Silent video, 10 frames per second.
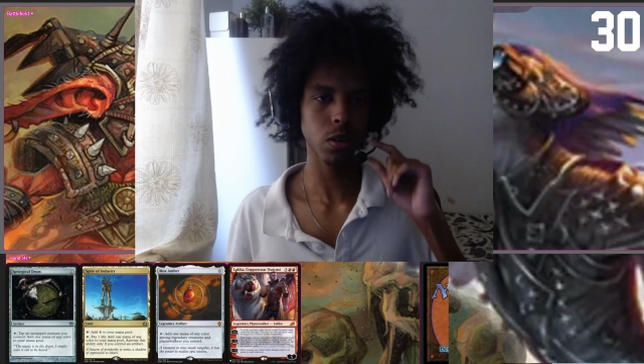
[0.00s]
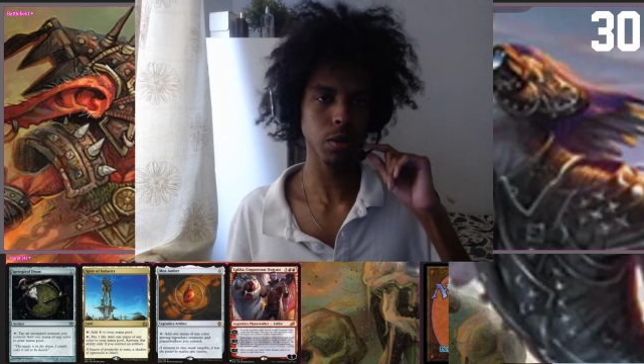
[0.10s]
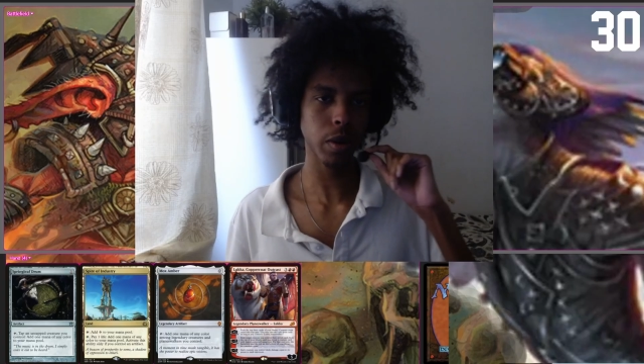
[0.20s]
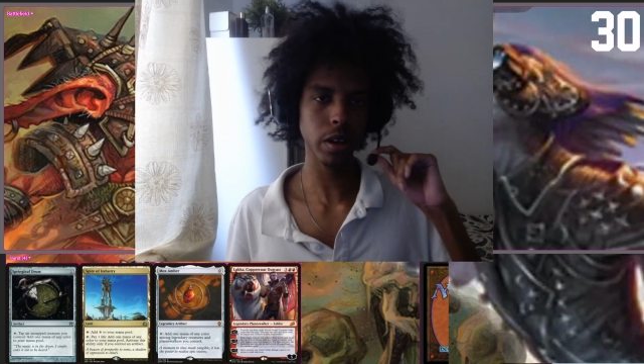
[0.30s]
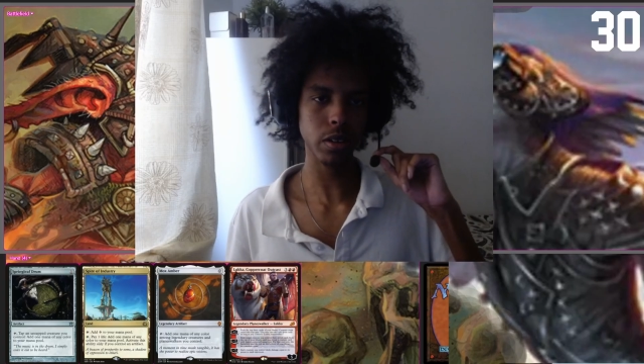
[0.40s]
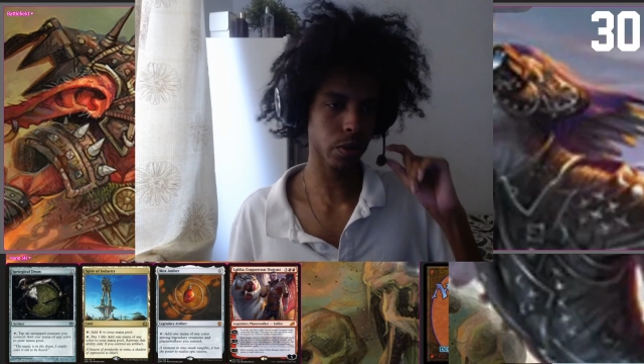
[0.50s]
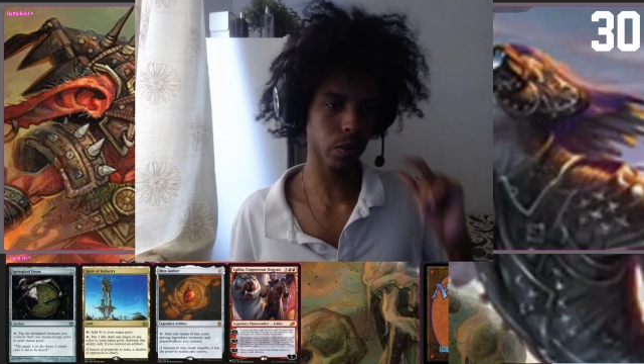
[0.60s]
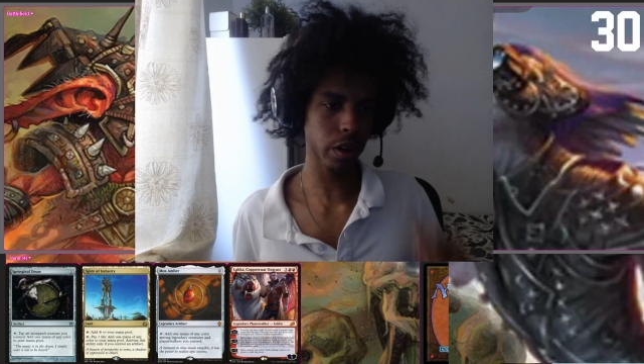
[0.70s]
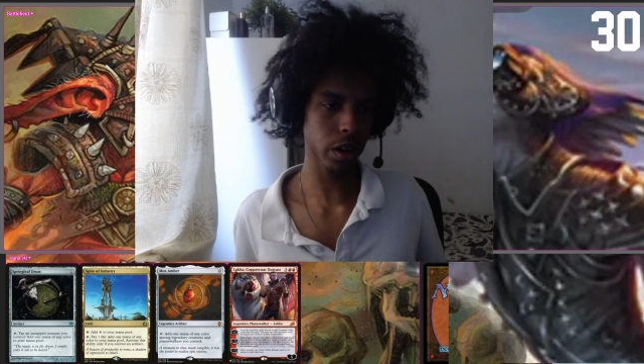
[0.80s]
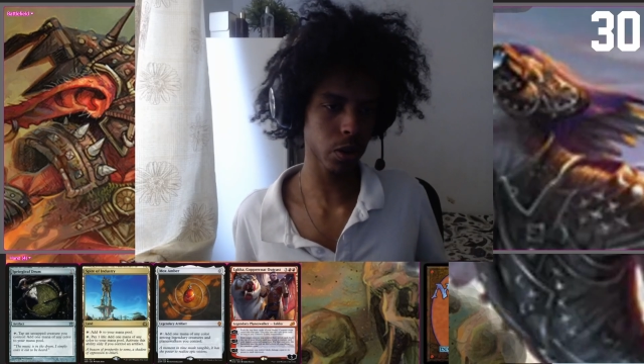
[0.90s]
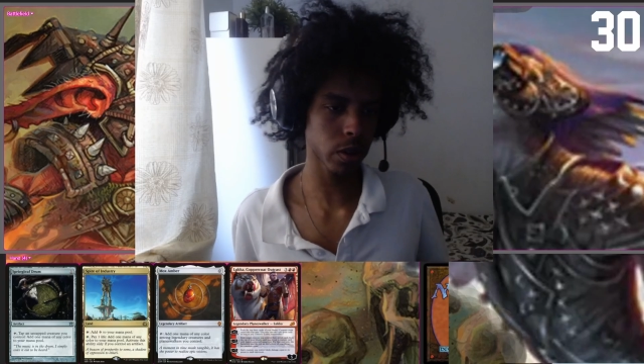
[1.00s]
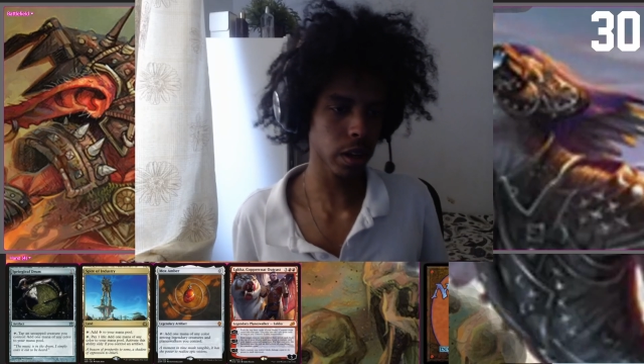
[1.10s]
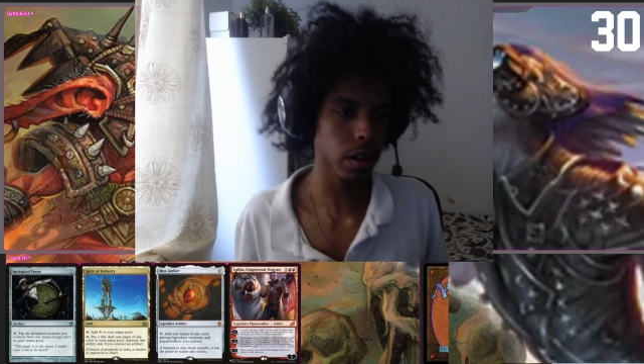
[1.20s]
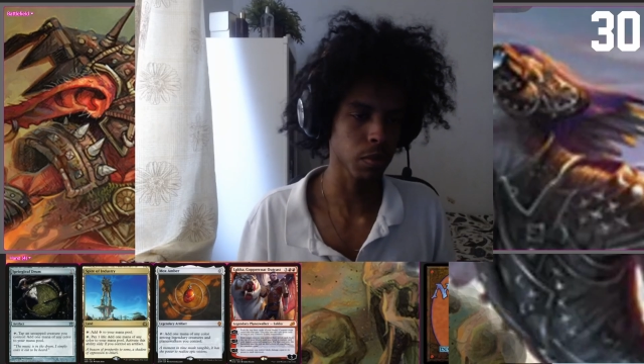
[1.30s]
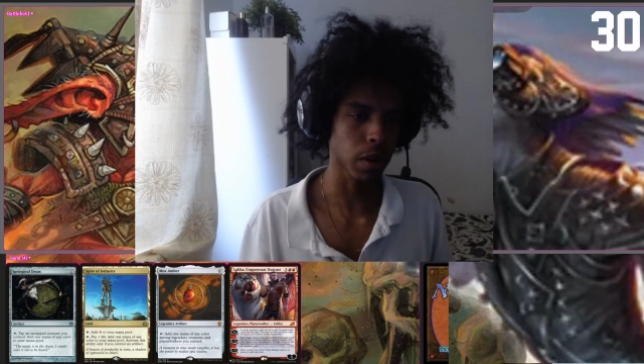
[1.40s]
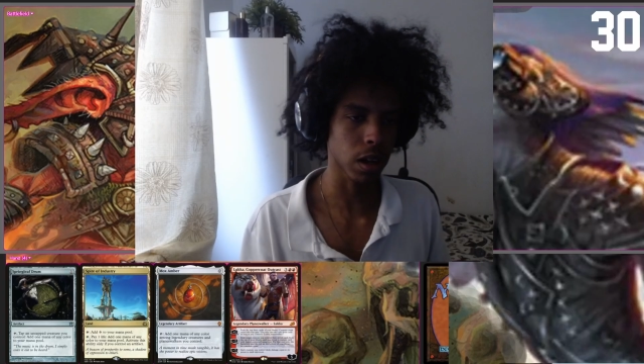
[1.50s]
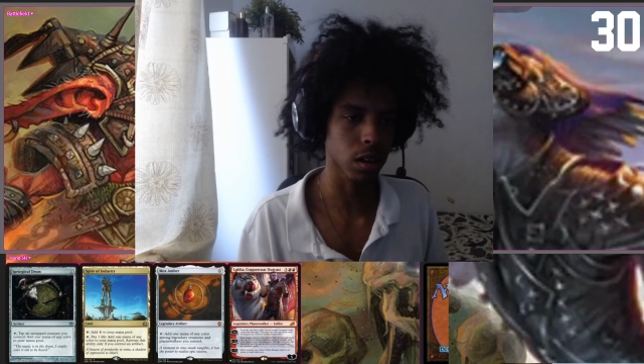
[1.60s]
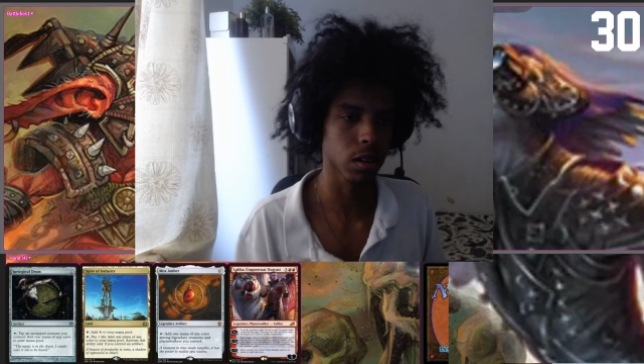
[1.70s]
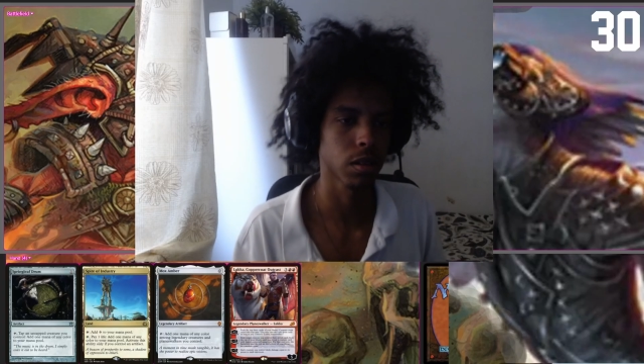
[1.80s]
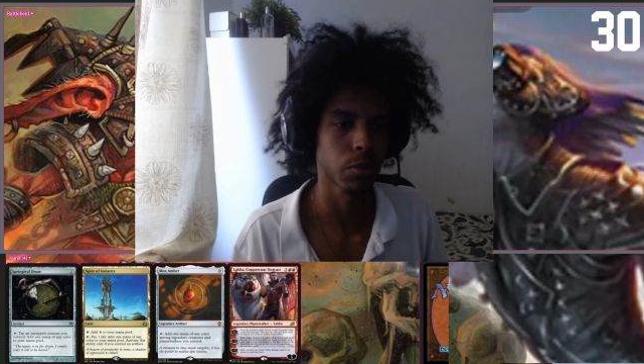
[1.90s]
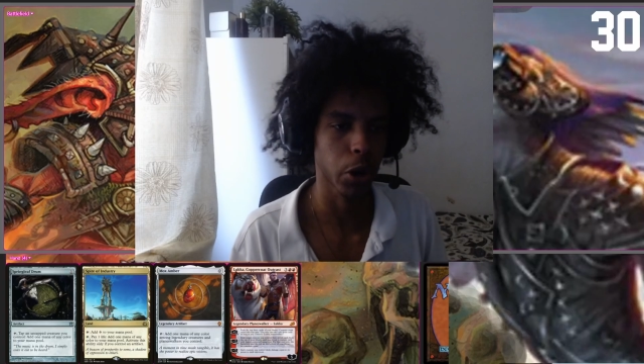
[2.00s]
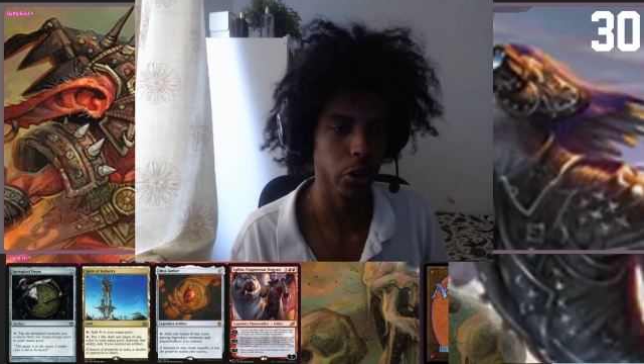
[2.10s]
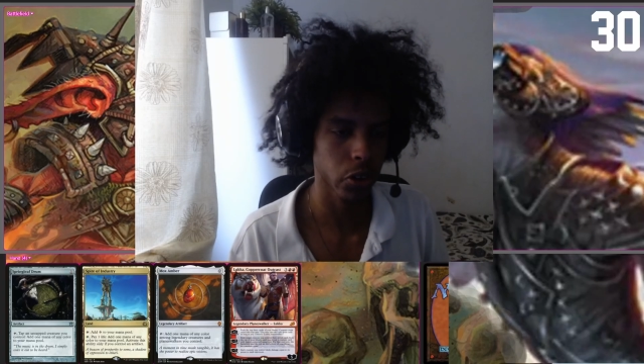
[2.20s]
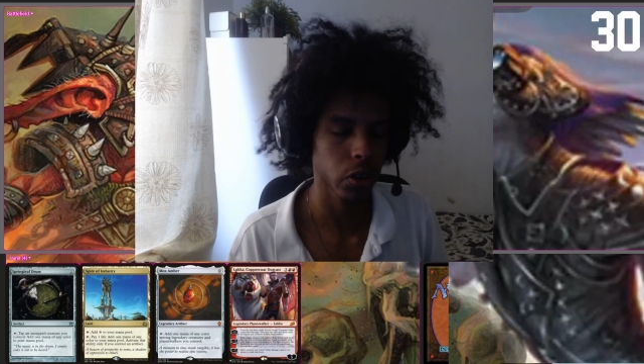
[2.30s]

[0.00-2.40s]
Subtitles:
up guys, running a new deck, Malcom Roger,